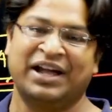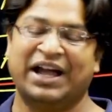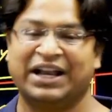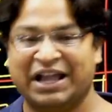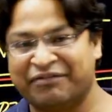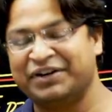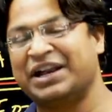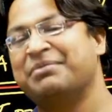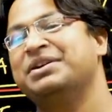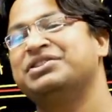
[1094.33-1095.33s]
And every
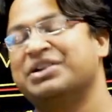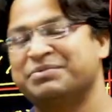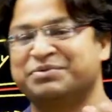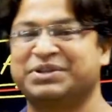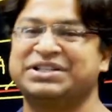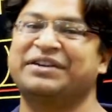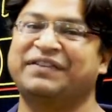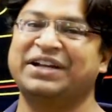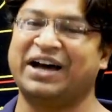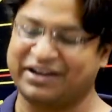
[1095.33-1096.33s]
time he jumps with a
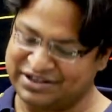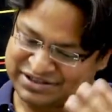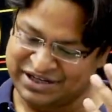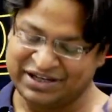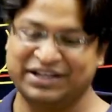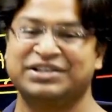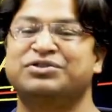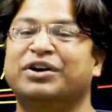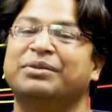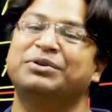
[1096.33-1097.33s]
safety harness, he is
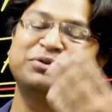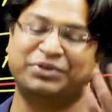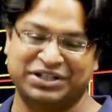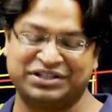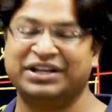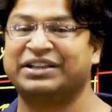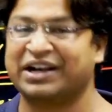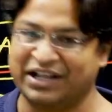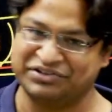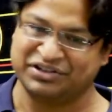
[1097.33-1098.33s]
not able to reach the other
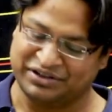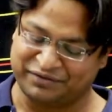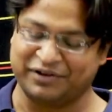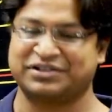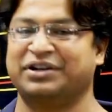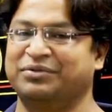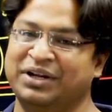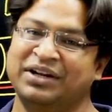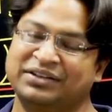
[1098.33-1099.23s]
ledge. He falls down.